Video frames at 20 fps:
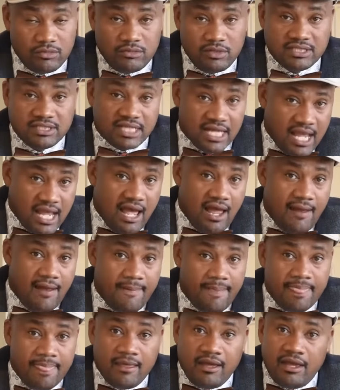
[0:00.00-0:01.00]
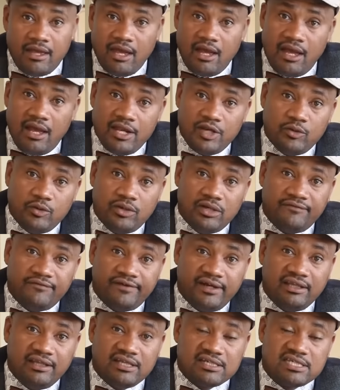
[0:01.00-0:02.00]
is a car. Yeah? And you will
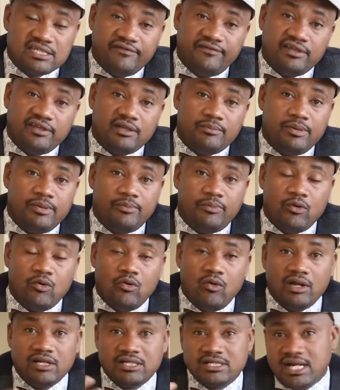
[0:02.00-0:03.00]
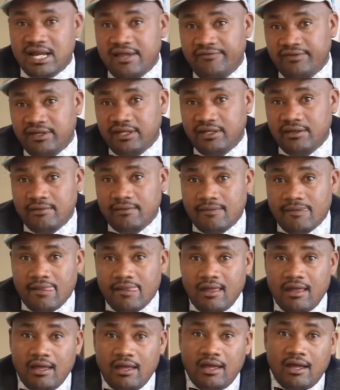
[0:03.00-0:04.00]
find that even the people who are driving,
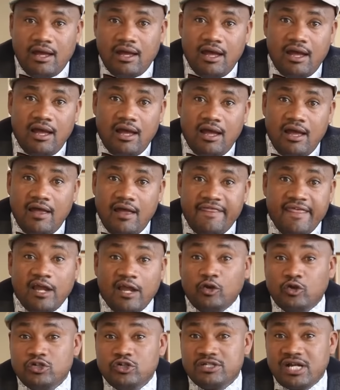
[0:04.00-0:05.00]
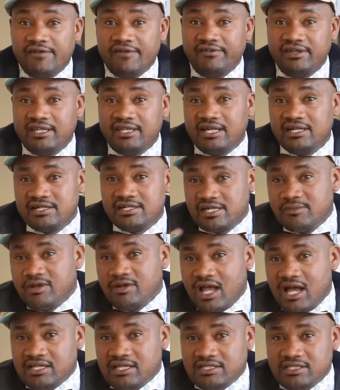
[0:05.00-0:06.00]
they are not driving their dream
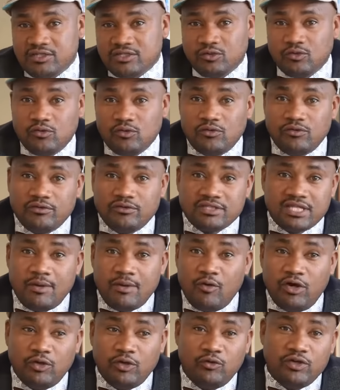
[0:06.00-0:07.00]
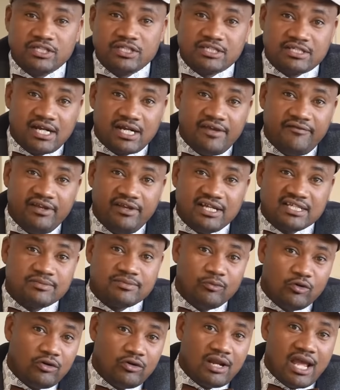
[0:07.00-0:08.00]
cars. So someone who is driving a
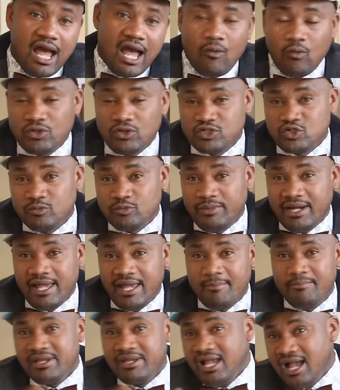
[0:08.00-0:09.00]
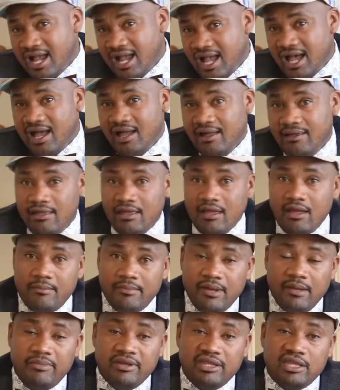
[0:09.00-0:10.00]
small car wants to buy a bigger car.
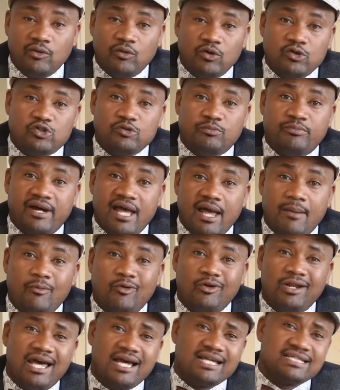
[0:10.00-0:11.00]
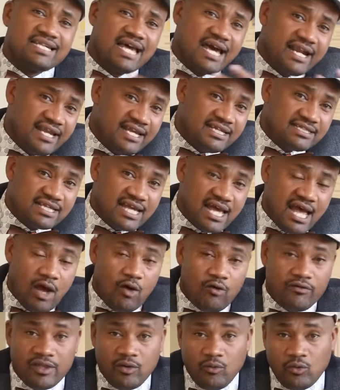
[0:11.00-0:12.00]
Maybe they want to buy a more luxurious car,
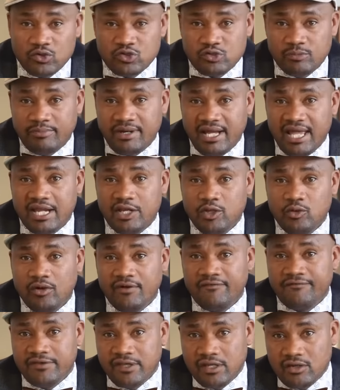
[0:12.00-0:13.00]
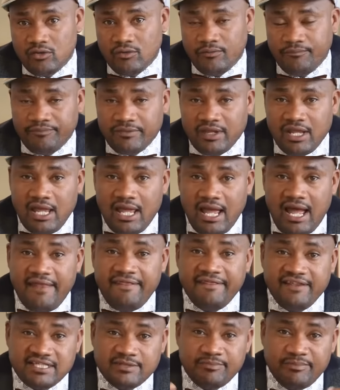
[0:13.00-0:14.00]
or they want to buy a newer vehicle.
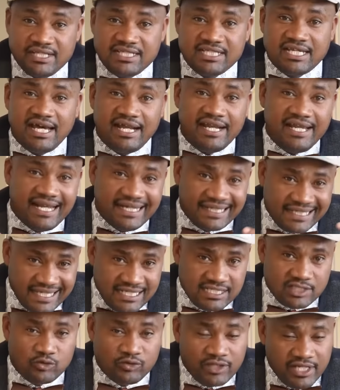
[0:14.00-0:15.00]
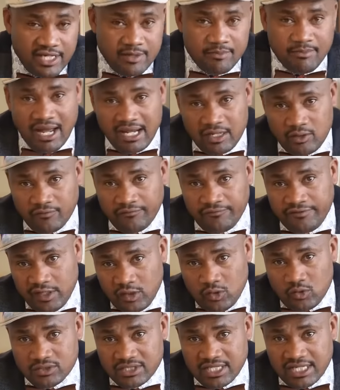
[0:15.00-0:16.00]
And this basically attests to the demand of
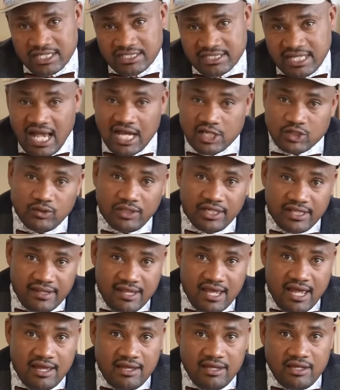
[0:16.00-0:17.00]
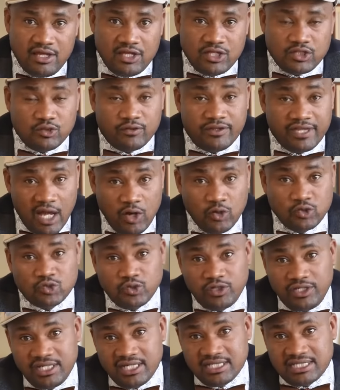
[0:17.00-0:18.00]
vehicles that is actually there. So the
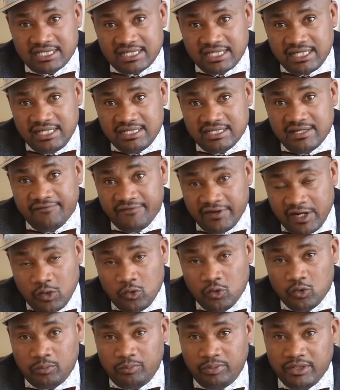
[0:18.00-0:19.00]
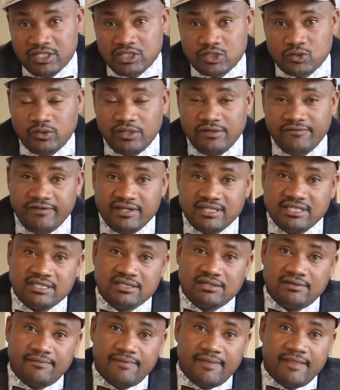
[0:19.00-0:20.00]
auto industry is a very good place to
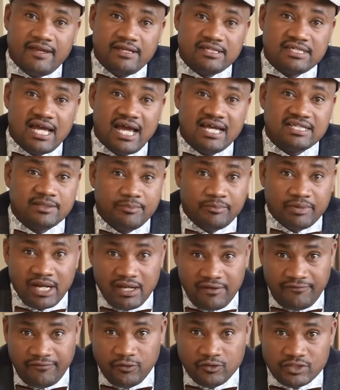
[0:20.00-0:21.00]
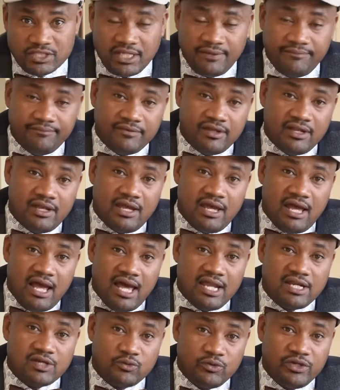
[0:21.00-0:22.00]
invest. It has a bright future,
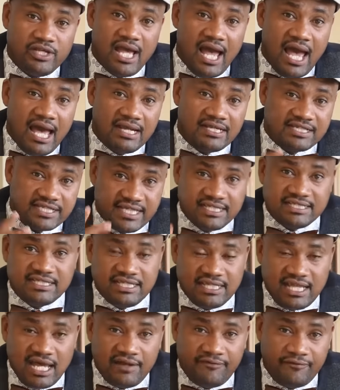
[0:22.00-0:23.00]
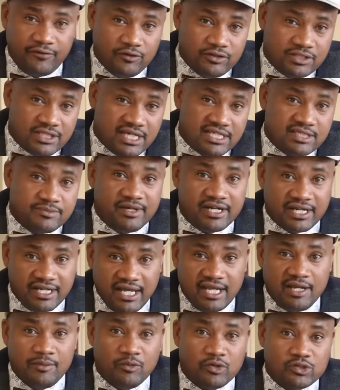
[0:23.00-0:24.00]
and we are chasing that future as
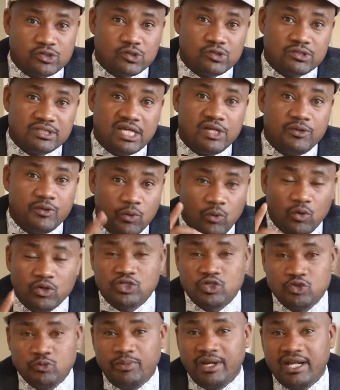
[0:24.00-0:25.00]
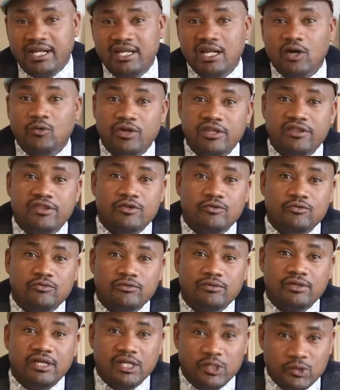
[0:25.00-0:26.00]
Maridady Motors, and we want to partner with you
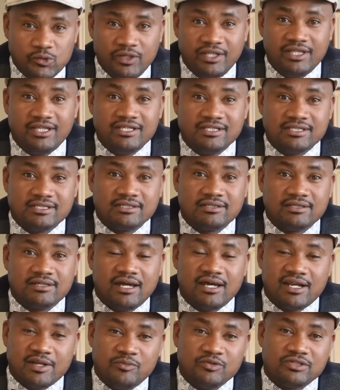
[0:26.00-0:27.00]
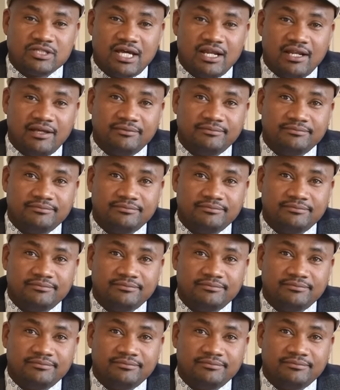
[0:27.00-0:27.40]
in doing this. Karibu sana.